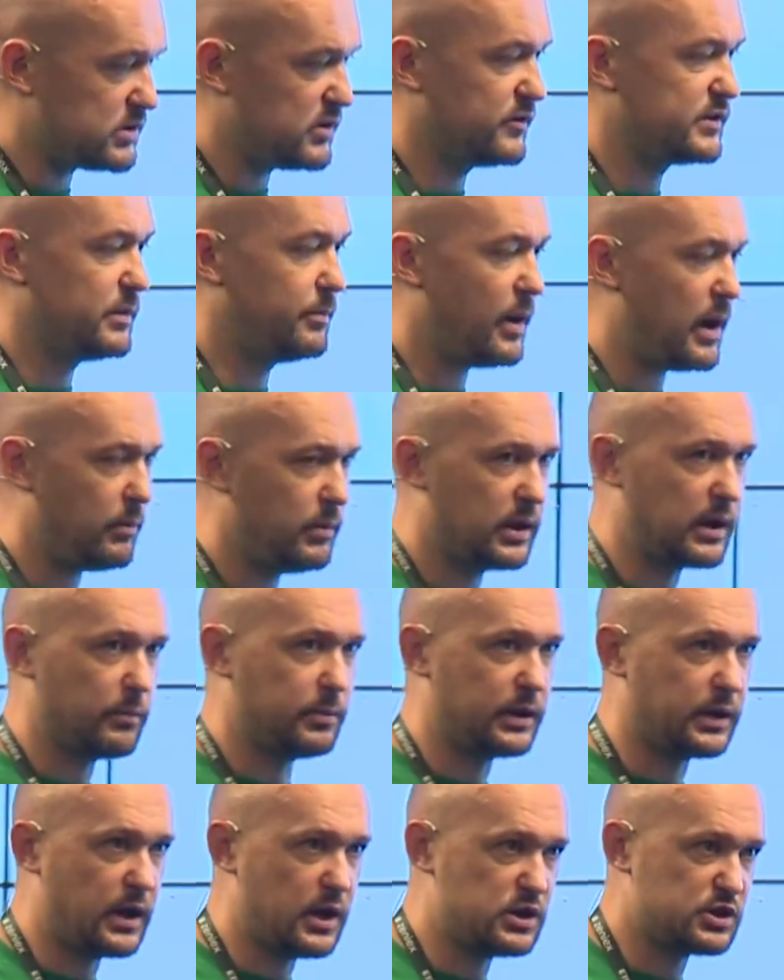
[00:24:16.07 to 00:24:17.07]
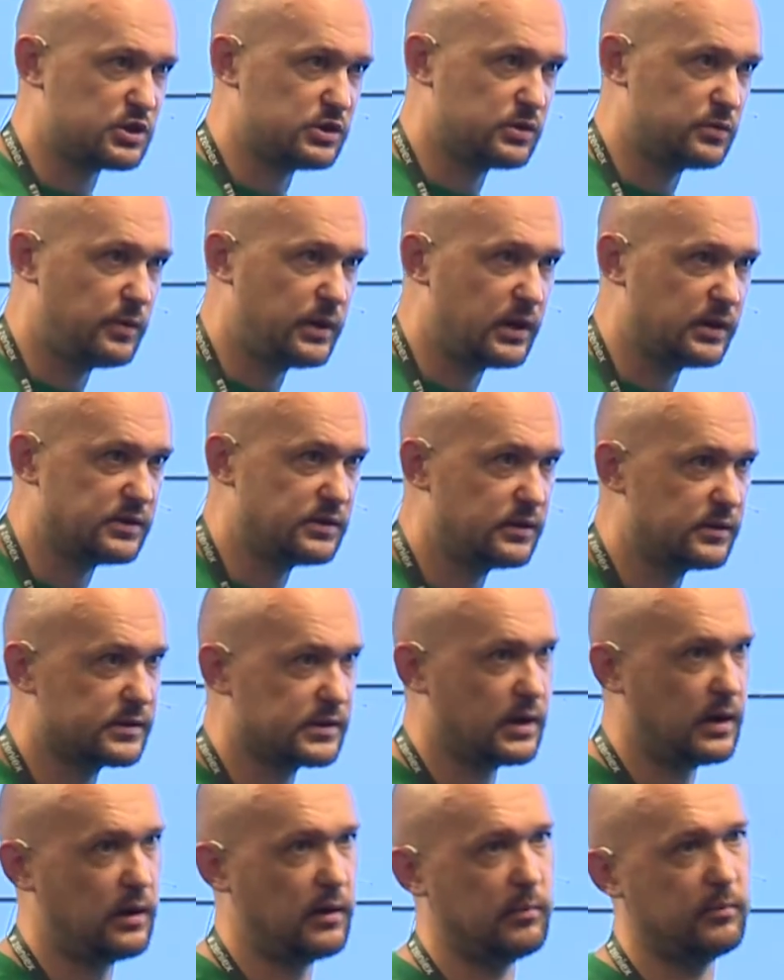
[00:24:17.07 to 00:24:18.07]
of the public applications, we consider
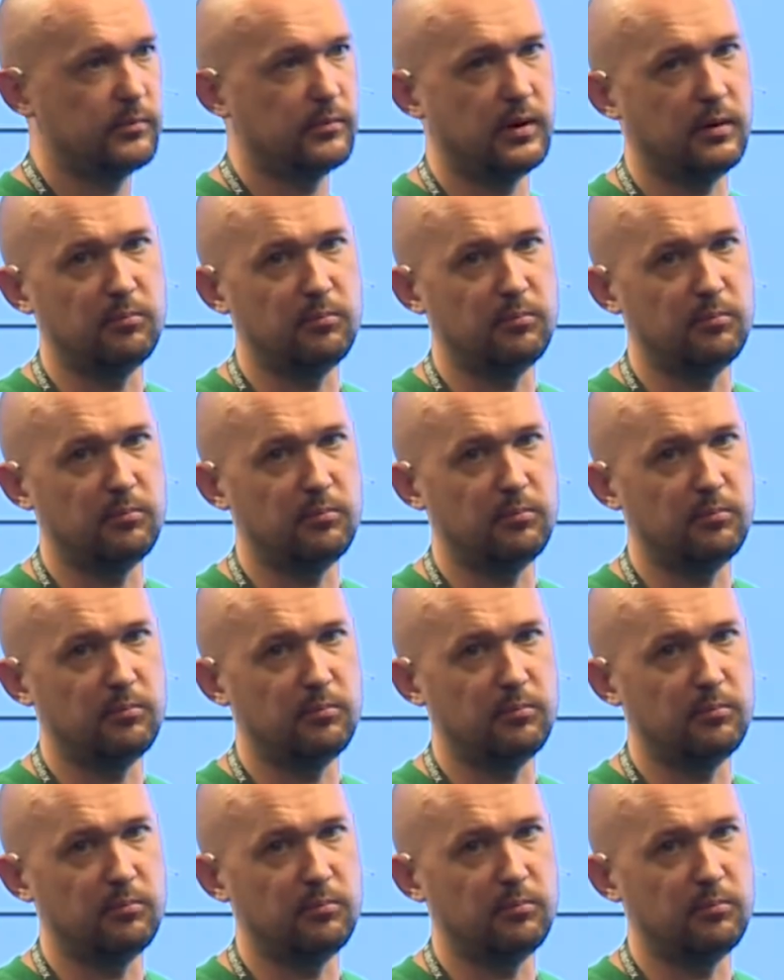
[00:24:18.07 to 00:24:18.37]
some